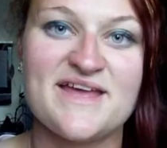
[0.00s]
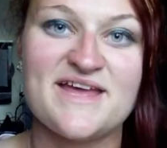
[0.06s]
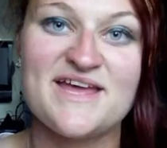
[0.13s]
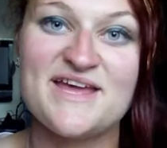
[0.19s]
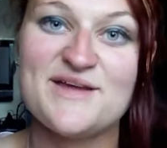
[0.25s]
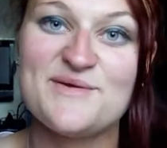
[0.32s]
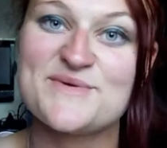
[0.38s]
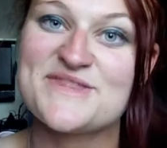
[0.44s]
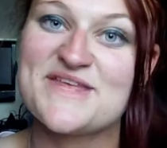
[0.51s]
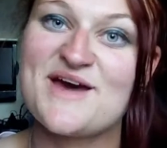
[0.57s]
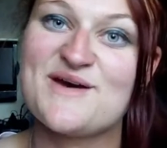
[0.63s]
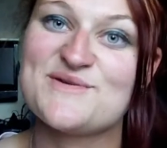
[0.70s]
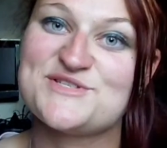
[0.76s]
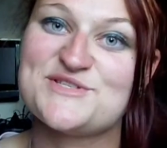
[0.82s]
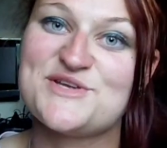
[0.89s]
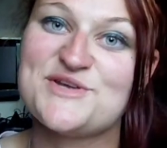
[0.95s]
Here
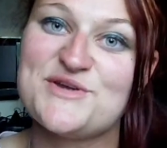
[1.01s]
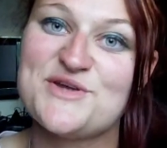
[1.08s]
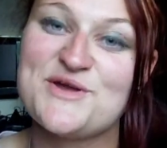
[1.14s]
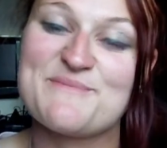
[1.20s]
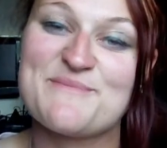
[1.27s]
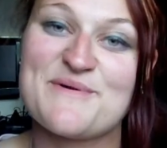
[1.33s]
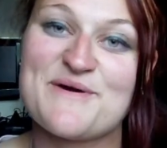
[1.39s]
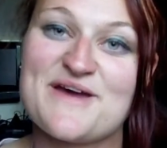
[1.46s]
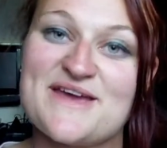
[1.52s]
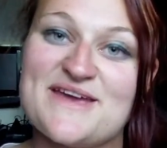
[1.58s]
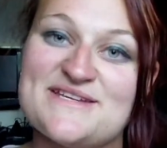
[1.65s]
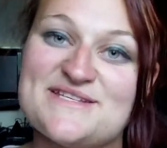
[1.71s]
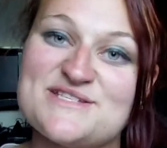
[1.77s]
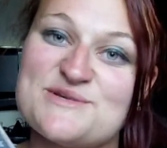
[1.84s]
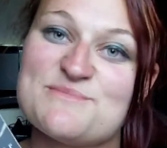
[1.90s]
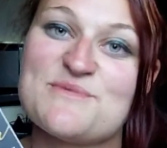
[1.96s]
Without You by
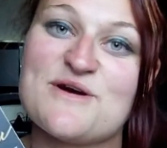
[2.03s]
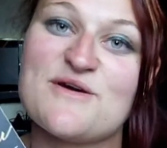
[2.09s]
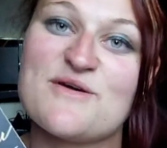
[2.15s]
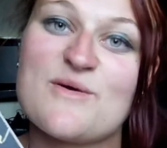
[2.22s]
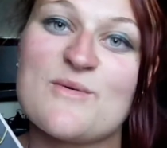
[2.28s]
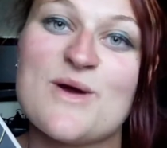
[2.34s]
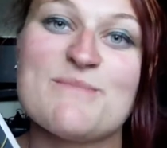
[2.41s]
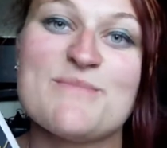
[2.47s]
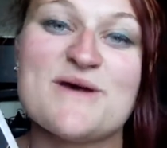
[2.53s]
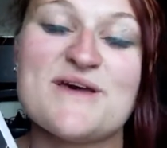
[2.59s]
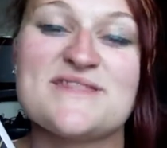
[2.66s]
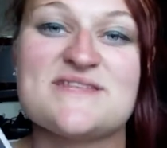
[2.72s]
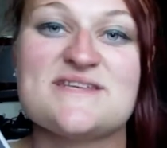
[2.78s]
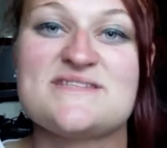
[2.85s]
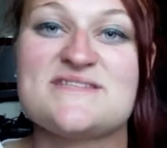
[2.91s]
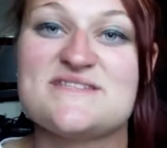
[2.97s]
Tamara Webber.
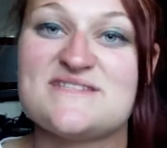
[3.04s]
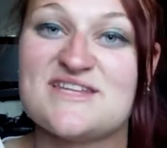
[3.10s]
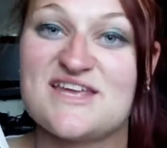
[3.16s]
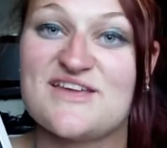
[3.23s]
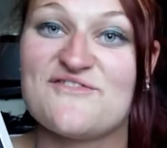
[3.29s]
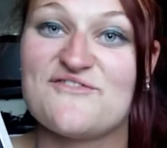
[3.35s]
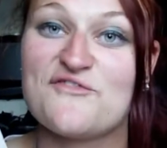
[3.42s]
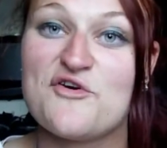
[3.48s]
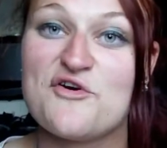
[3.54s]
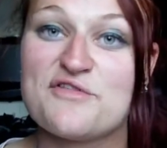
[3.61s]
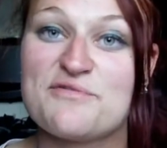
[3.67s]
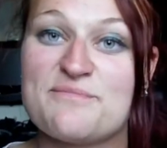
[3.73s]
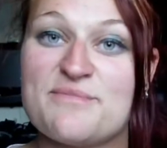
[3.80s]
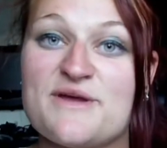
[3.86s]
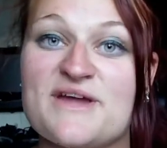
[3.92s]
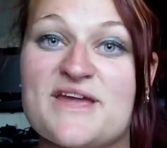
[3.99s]
This is the
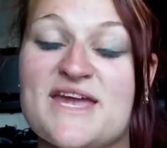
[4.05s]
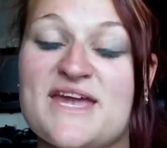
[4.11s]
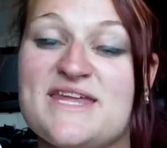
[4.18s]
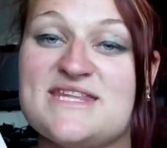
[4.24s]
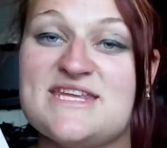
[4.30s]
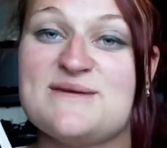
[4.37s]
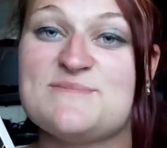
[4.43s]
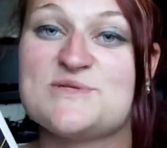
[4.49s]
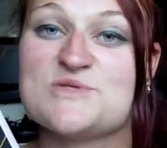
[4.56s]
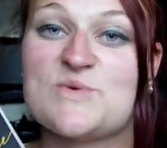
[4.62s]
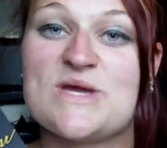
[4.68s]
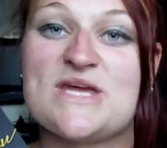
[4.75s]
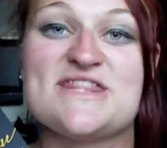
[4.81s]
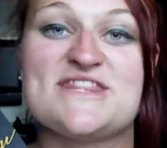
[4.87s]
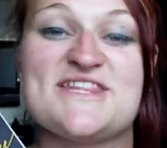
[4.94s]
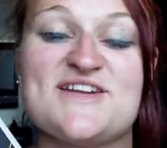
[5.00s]
fourth book in the
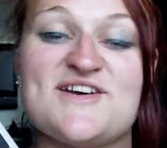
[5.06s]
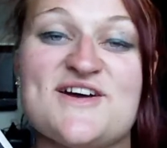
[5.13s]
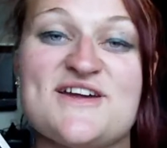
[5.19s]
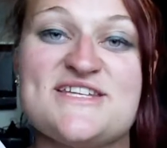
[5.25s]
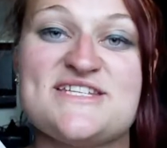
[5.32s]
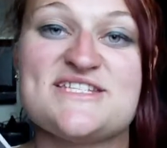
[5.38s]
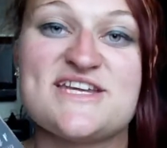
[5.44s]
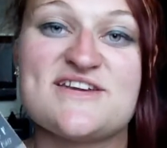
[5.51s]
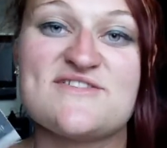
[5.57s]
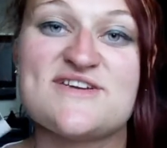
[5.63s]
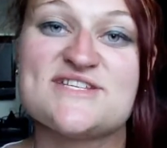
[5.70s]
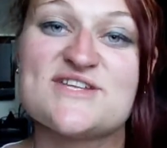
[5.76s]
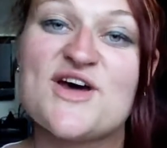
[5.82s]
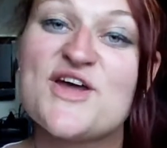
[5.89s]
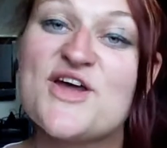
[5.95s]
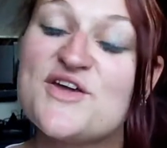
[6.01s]
Between the Lines
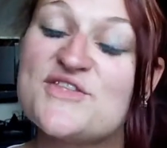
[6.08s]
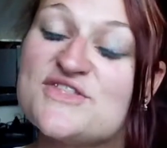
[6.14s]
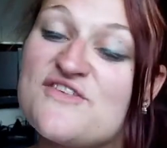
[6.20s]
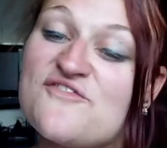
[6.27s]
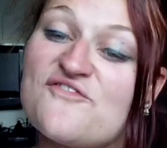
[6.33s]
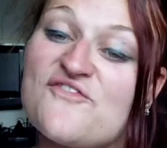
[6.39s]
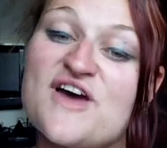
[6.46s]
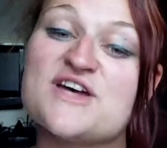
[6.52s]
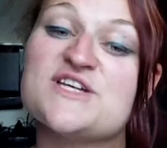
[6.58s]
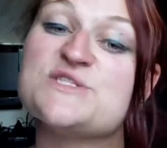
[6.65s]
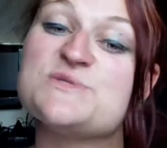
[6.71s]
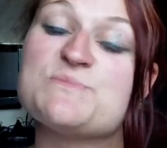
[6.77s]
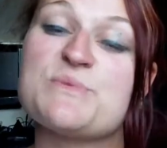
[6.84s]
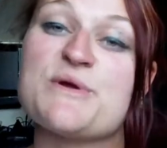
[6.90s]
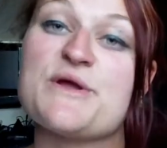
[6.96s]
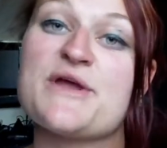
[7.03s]
series. I own the
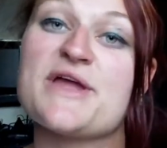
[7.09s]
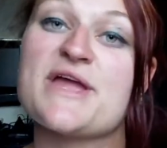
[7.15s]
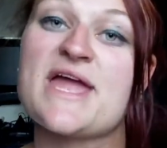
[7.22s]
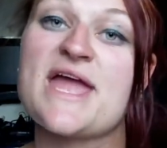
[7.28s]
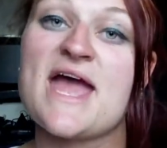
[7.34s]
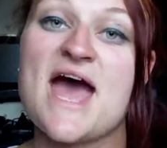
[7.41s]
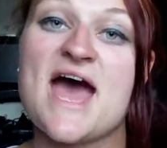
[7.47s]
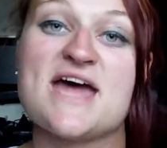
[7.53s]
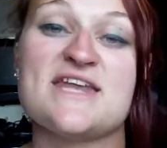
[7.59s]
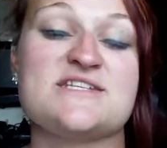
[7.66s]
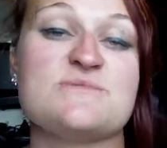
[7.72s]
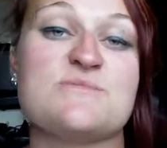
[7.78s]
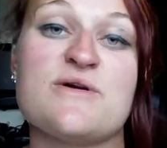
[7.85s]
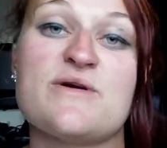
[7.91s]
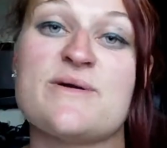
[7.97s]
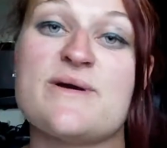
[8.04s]
first book, and
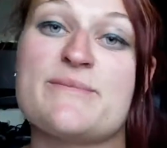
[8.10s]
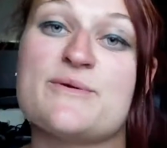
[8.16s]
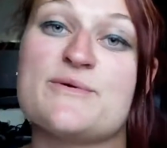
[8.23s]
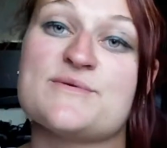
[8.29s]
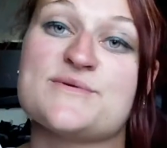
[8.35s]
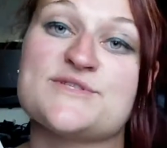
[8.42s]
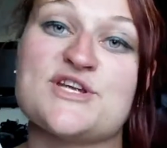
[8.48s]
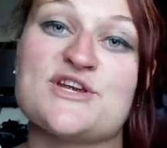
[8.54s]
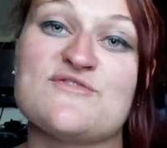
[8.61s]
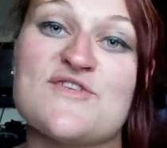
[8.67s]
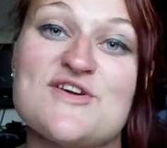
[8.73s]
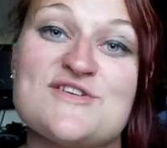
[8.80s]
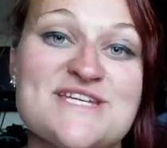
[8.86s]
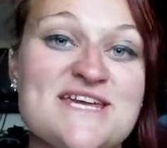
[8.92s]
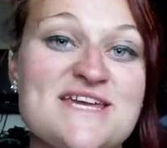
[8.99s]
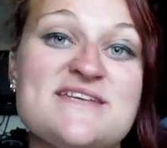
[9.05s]
Tamara Webber also
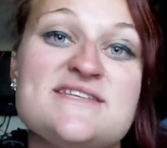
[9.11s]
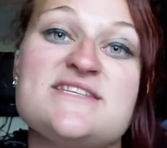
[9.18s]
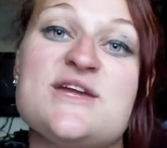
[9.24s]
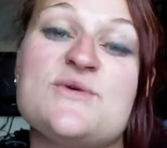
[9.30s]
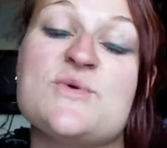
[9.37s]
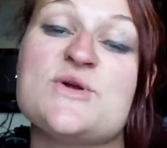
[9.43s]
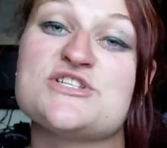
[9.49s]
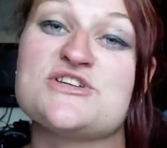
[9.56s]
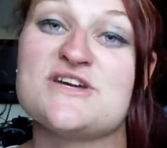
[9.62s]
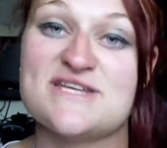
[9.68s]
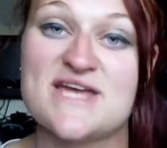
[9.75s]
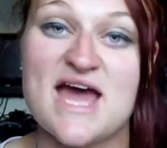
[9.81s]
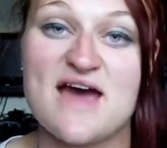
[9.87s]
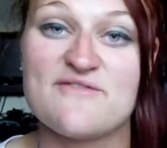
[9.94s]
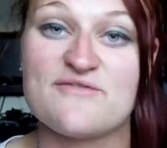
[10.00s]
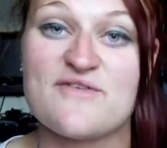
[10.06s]
wrote Easy, which I
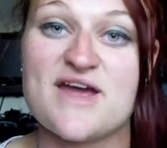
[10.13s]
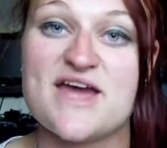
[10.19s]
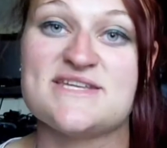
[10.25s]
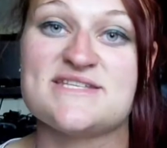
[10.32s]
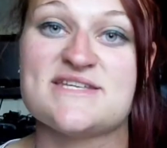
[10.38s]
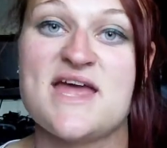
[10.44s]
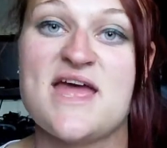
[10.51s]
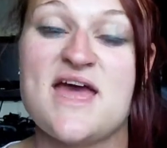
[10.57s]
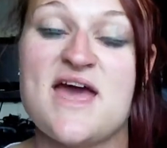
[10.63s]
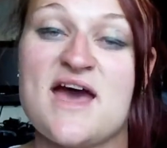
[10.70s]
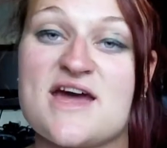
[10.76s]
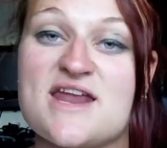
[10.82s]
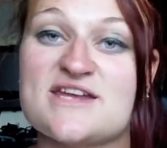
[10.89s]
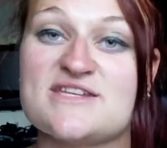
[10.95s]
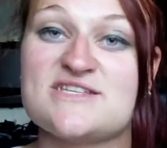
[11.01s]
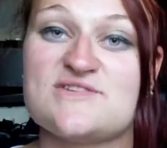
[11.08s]
have read
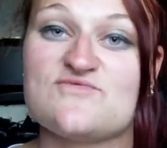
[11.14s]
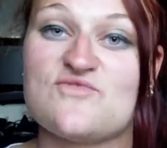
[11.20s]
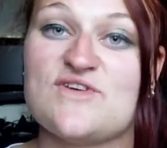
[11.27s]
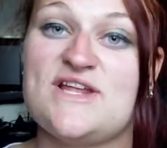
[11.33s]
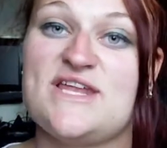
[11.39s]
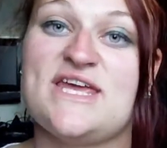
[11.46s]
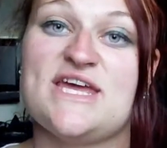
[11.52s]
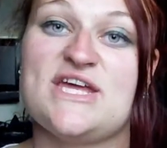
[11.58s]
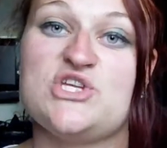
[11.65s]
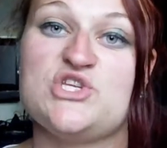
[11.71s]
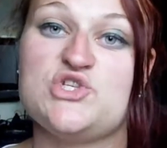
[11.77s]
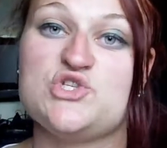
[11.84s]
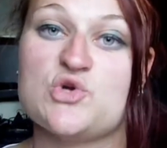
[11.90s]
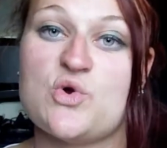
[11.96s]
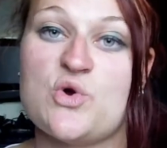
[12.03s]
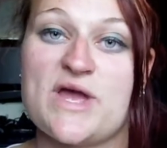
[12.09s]
and I did really
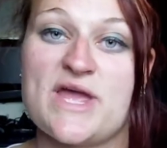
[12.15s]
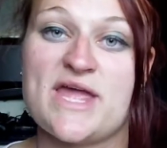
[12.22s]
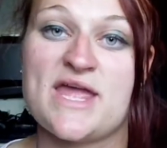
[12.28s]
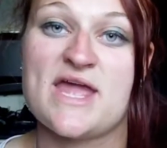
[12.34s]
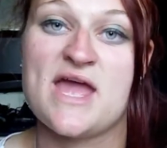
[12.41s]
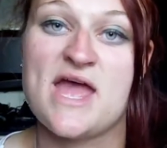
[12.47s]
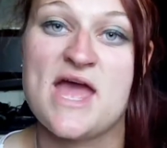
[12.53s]
enjoy.